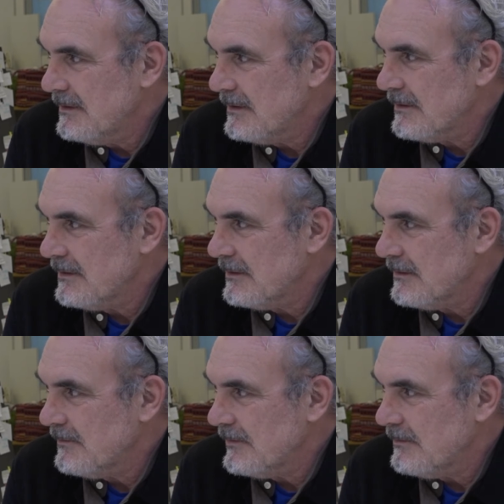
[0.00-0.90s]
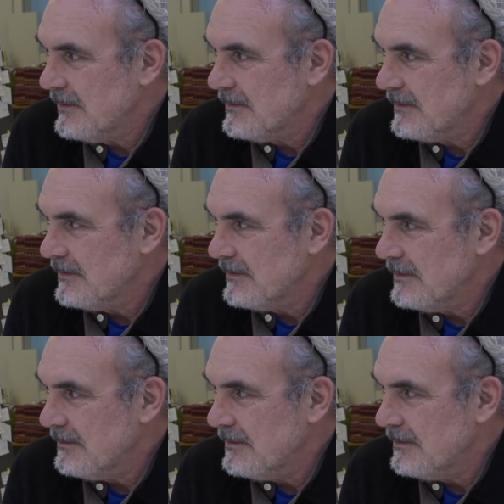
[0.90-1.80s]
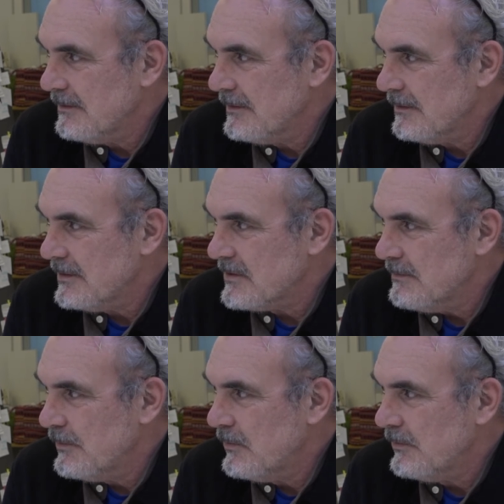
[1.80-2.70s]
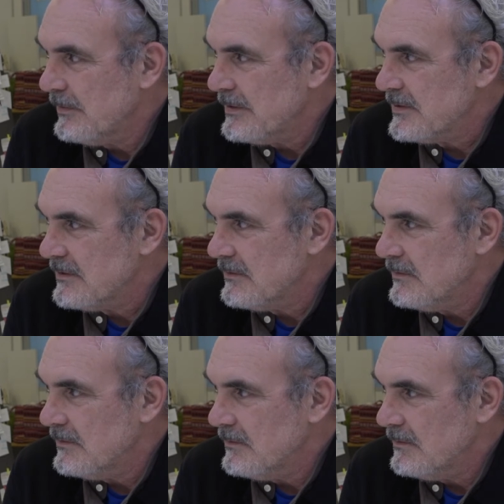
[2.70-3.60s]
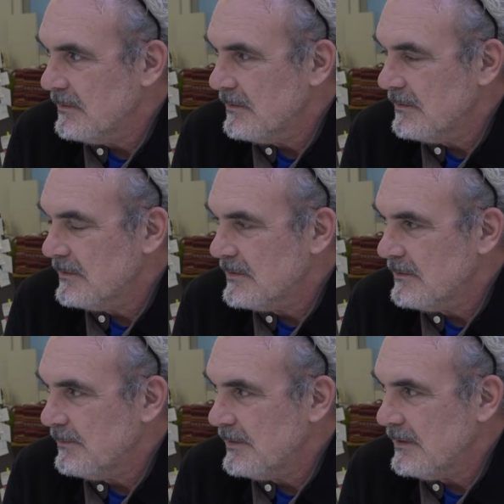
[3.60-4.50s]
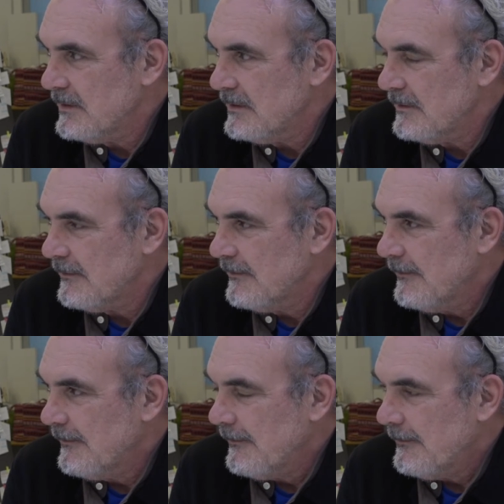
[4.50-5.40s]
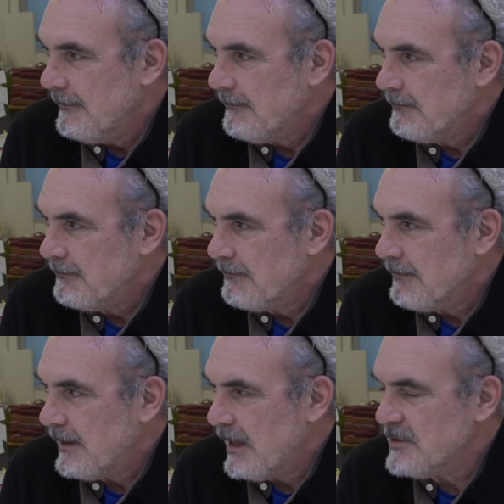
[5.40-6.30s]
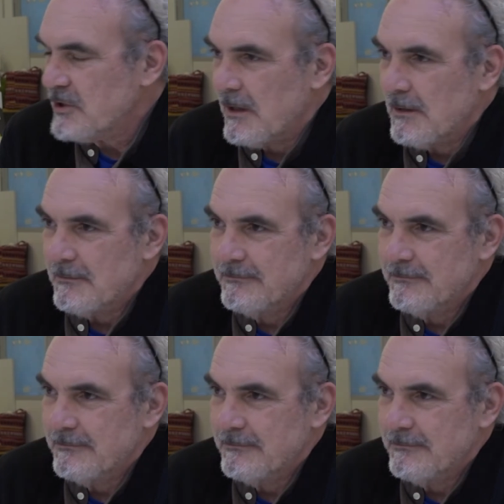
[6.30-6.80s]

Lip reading: I think the thing that's important is to be agile,